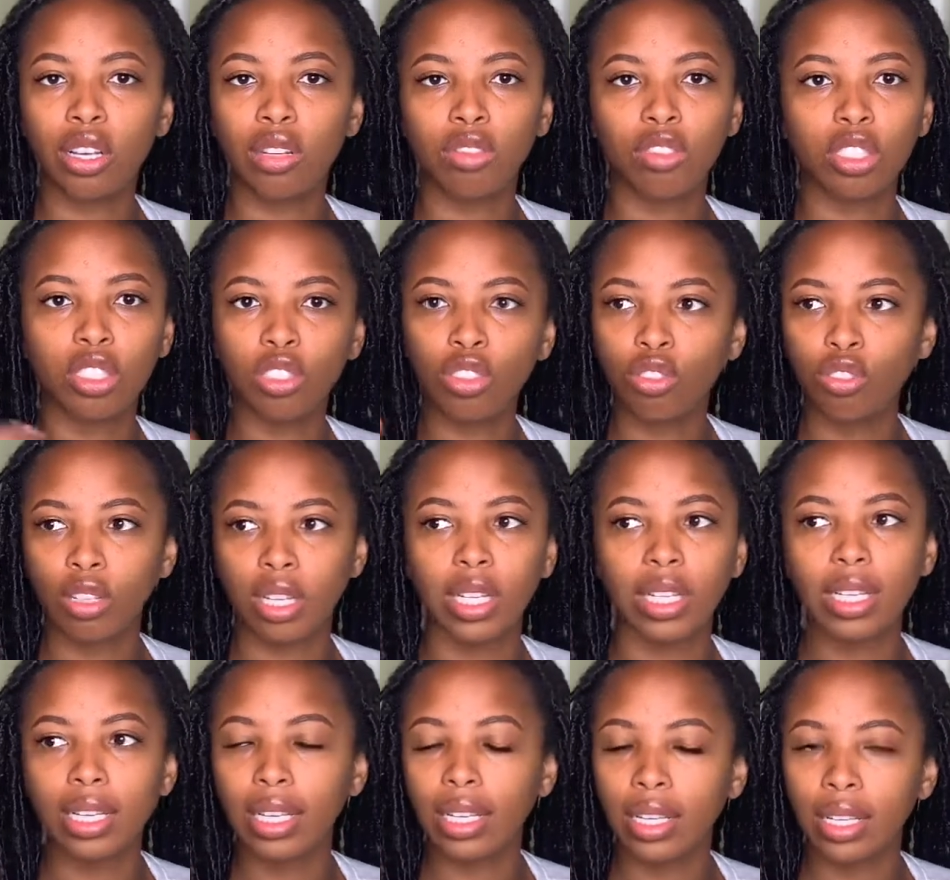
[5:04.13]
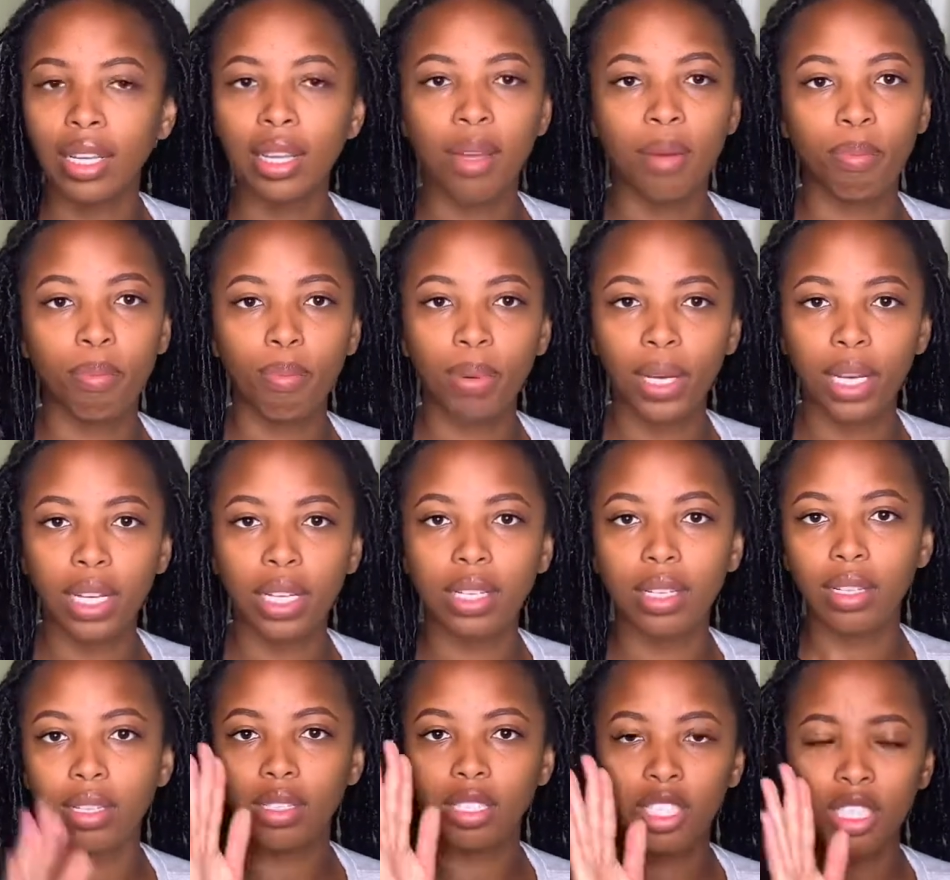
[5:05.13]
just strictly, but
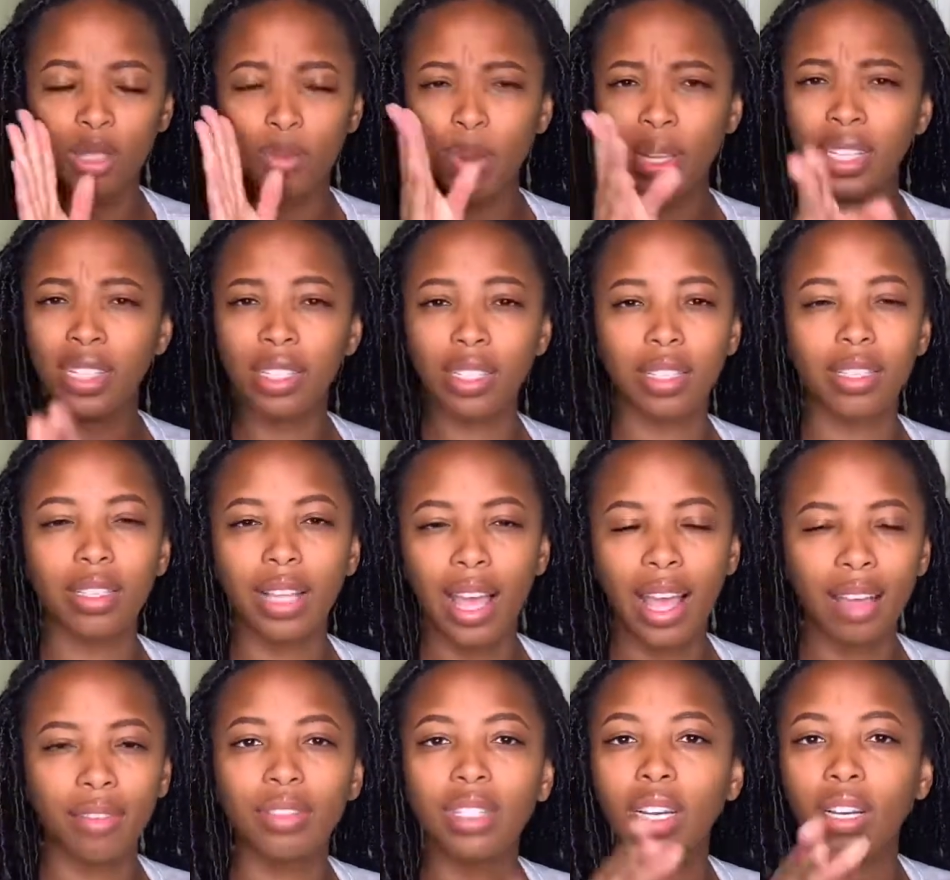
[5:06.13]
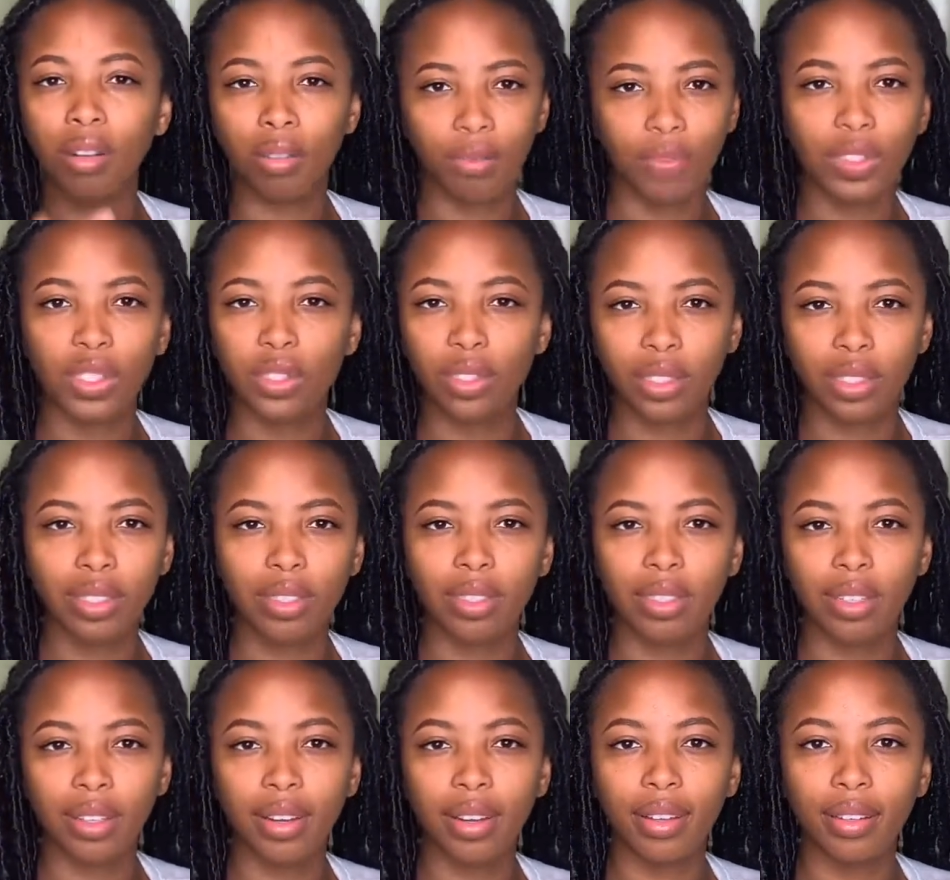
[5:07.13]
just have tunnel vision,
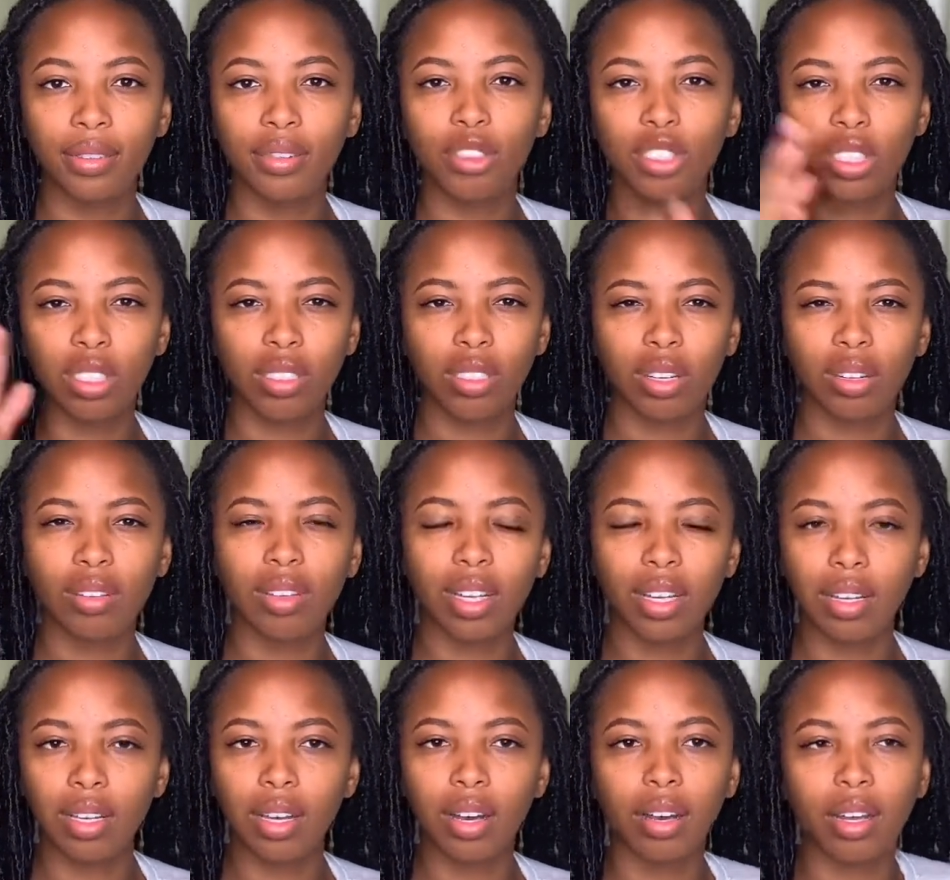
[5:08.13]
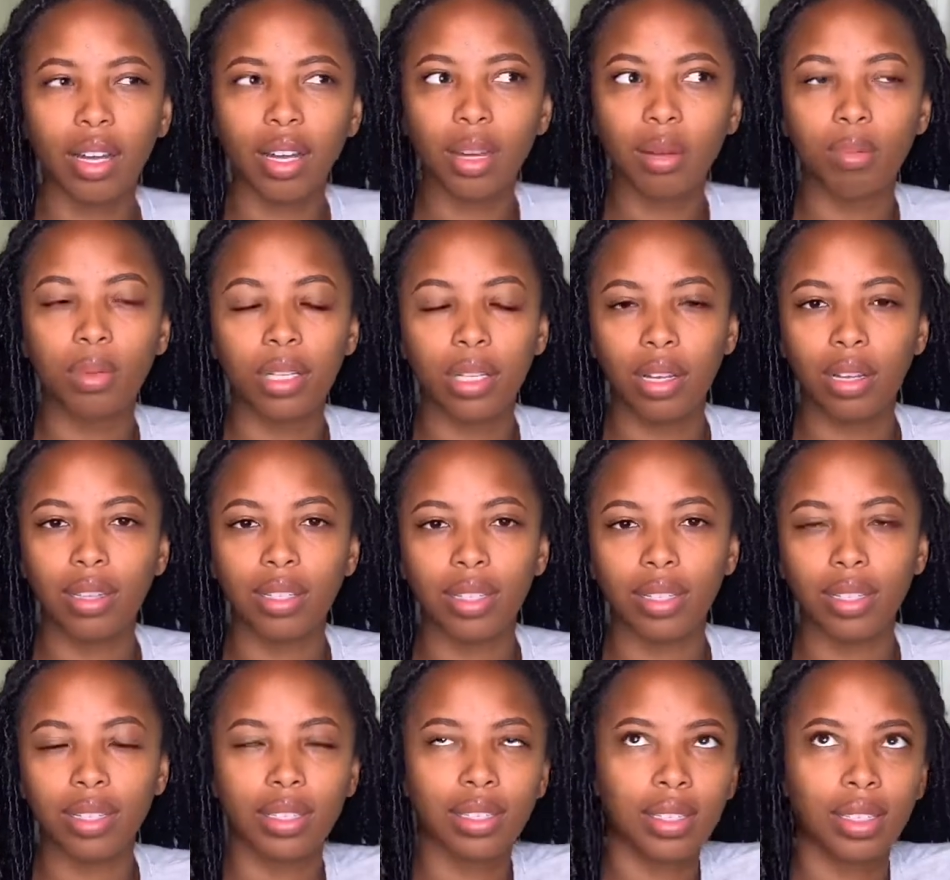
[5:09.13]
you know. Just don't get caught up in all
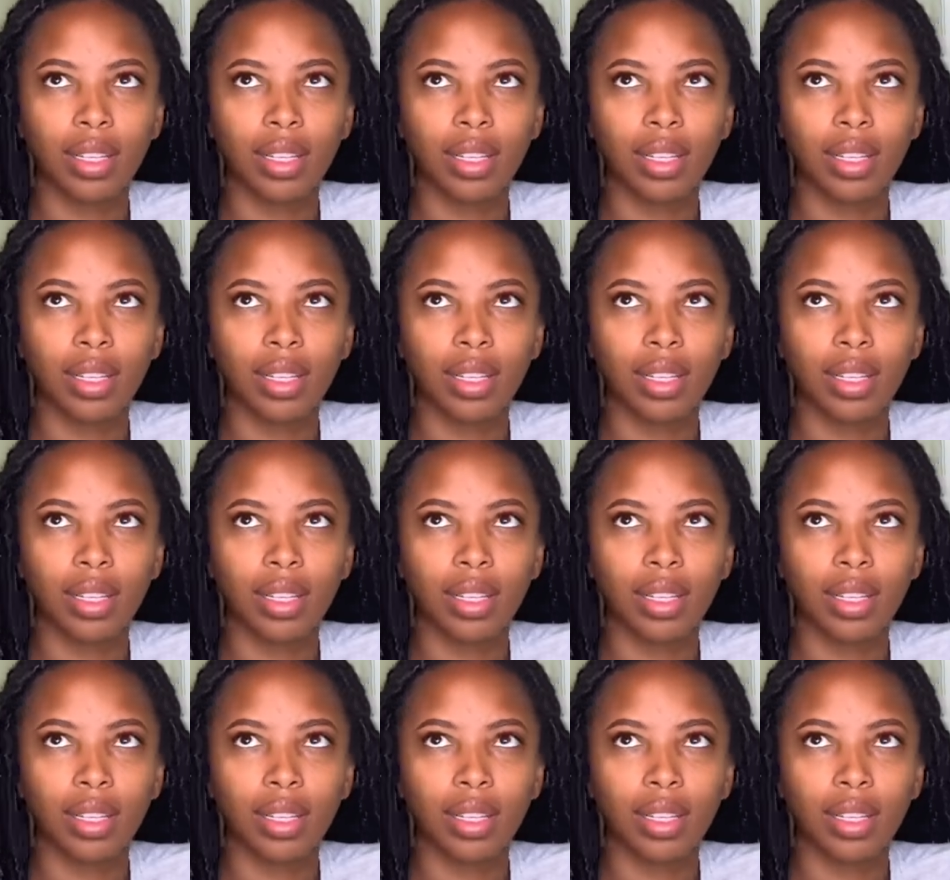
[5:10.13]
the